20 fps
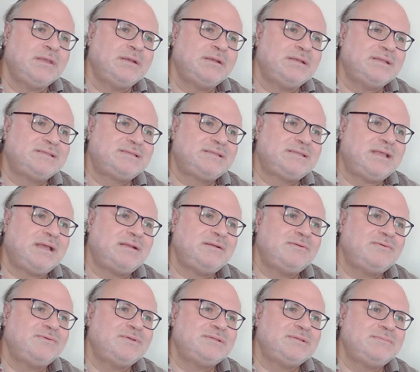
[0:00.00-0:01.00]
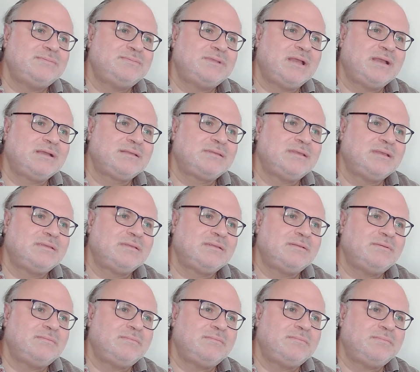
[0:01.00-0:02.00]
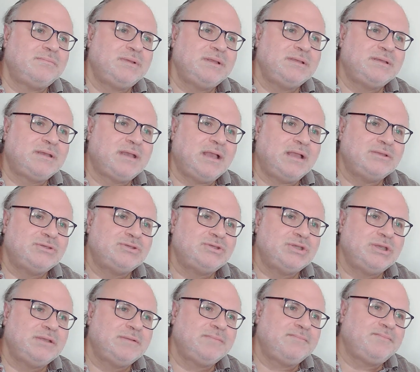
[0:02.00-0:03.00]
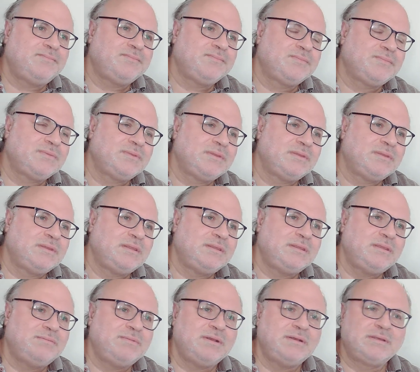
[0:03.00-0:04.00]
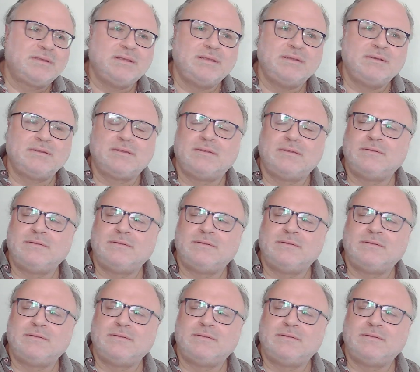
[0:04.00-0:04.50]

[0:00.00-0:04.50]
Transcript: the star was abducted by Kaji, the demon king.